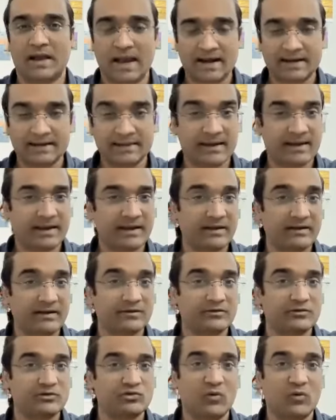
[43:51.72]
At the
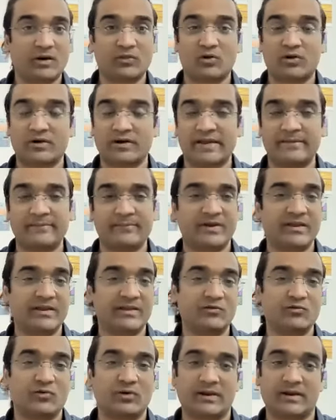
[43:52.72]
end, you are not
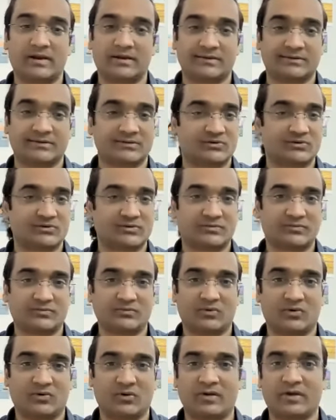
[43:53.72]
emptying your lungs.
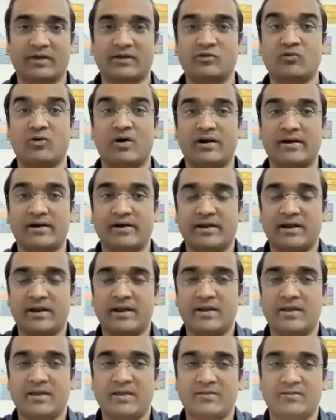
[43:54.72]
Okay, you are
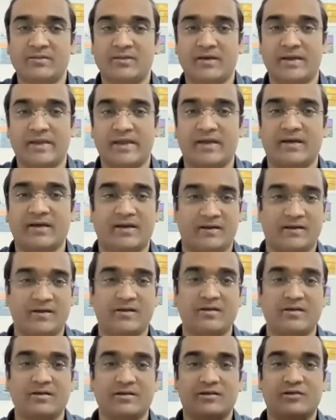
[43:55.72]
retaining the air.
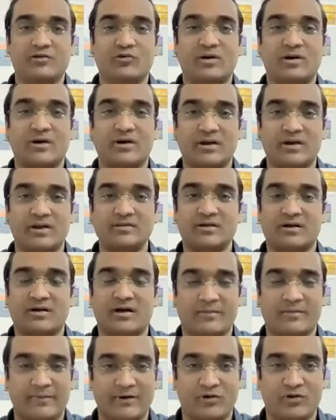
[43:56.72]
You are retaining the
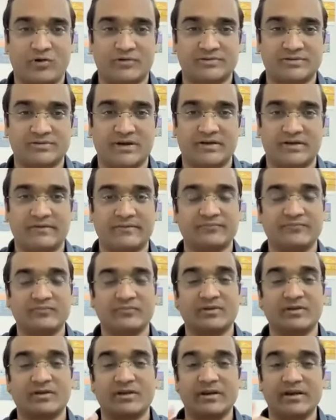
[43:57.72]
carbon dioxide,
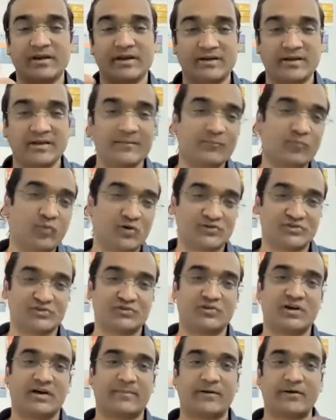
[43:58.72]
creating
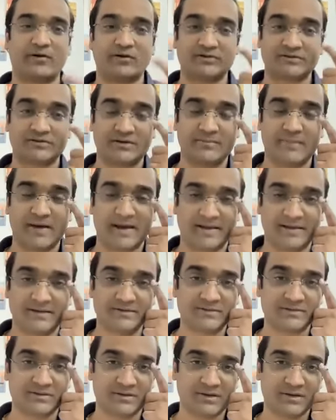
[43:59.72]
positive carbon dioxide
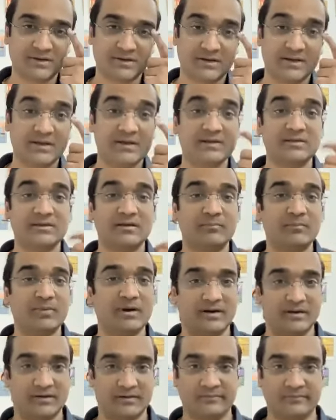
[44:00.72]
balance in the
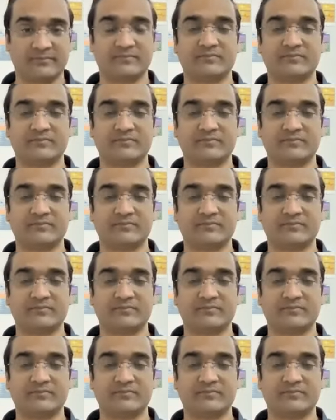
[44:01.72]
blood.